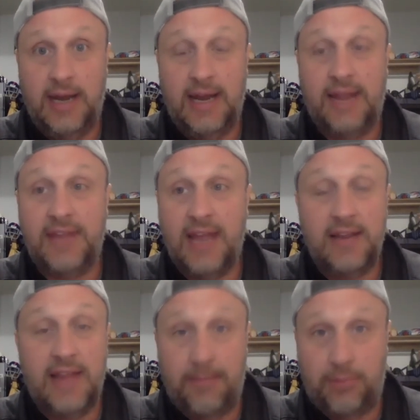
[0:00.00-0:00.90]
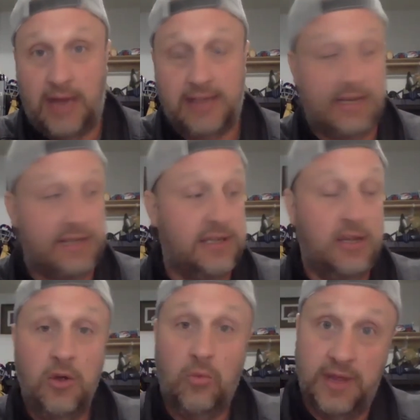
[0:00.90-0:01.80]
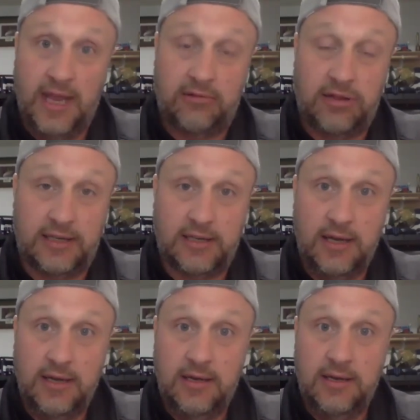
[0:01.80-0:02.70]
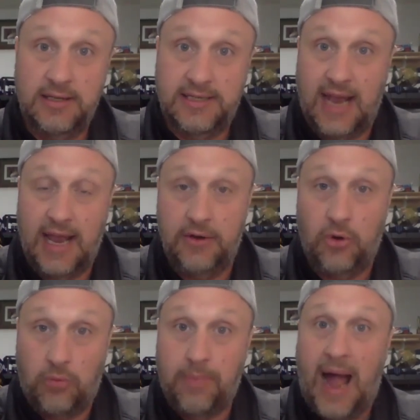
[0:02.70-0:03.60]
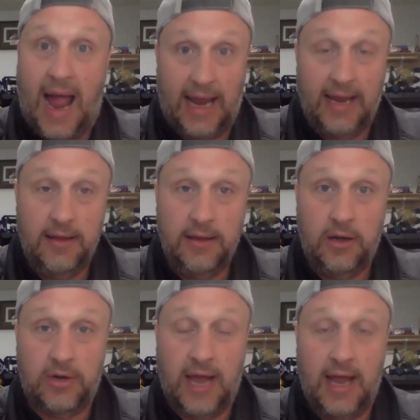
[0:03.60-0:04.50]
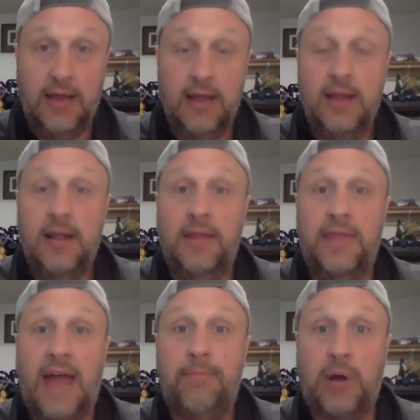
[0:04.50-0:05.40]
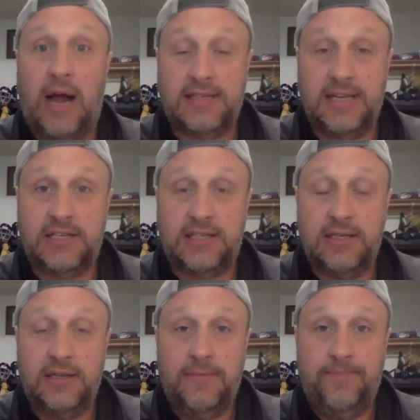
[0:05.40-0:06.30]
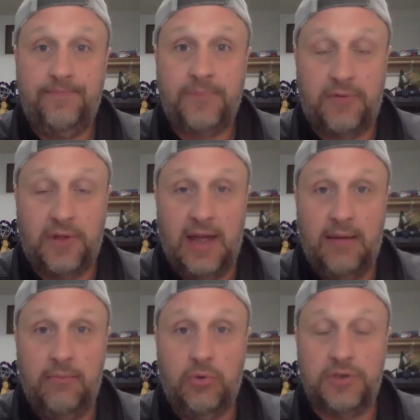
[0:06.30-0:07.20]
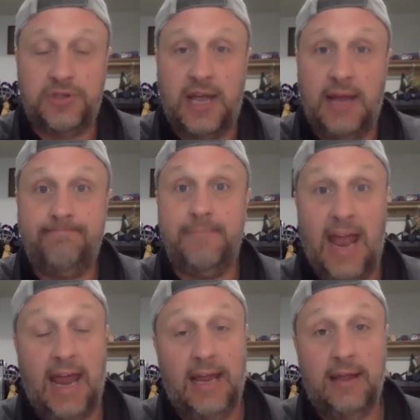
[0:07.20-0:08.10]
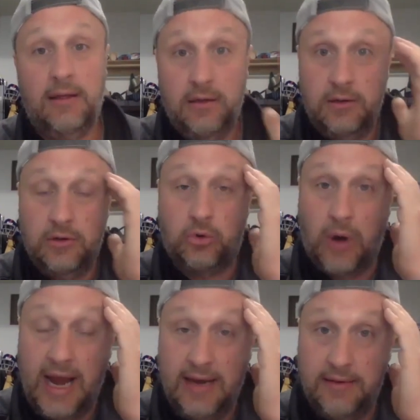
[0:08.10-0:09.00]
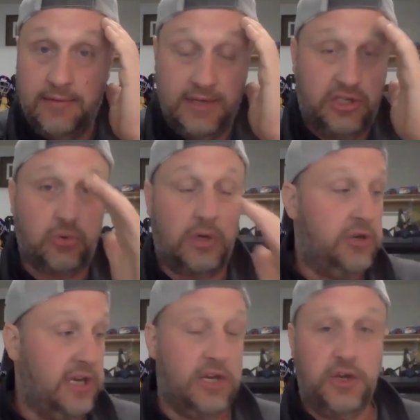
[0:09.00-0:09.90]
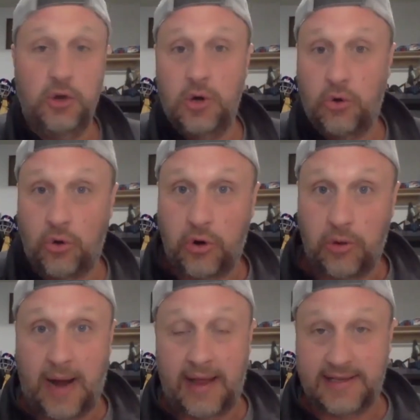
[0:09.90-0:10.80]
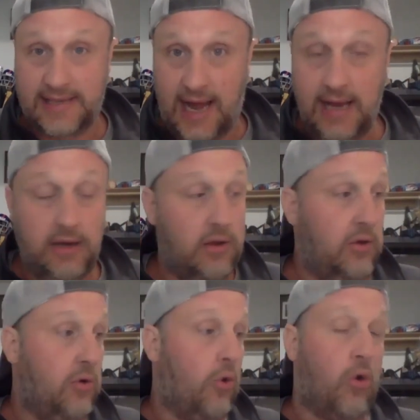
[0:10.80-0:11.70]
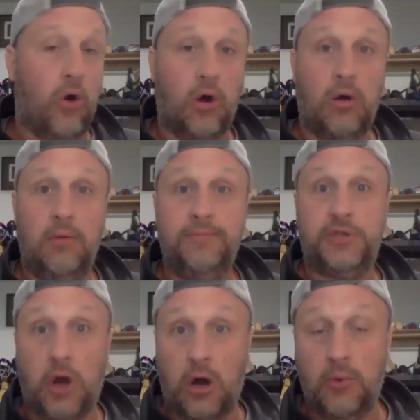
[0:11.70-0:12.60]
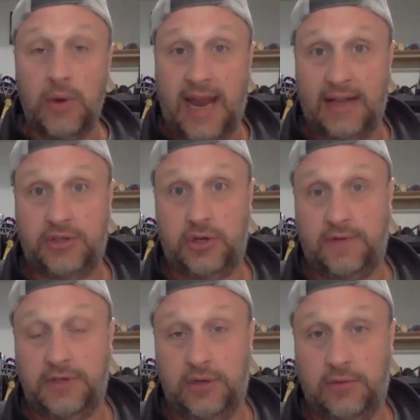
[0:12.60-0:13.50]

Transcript: And at the end of that process, when they click send or buy, okay, that process for them will say, hey, great, this is what you need to do in order to buy the sign, or sorry, we can't service you.